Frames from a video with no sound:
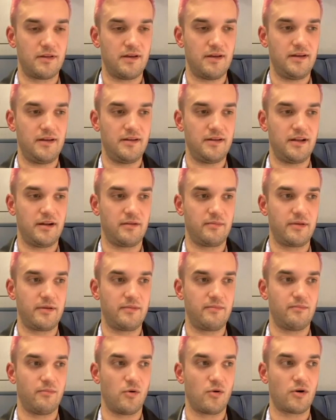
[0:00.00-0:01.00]
It'll be
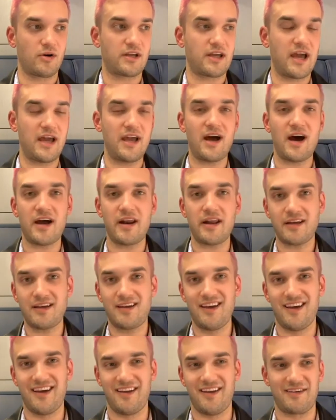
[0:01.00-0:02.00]
more chaotic,
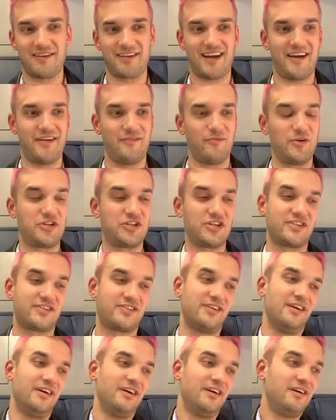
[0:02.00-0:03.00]
which is
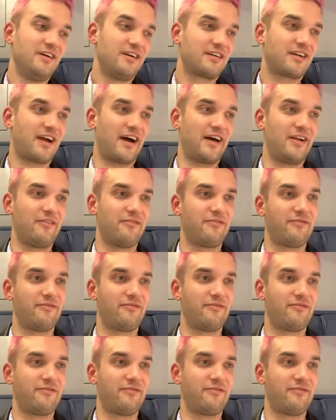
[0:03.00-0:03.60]
kind of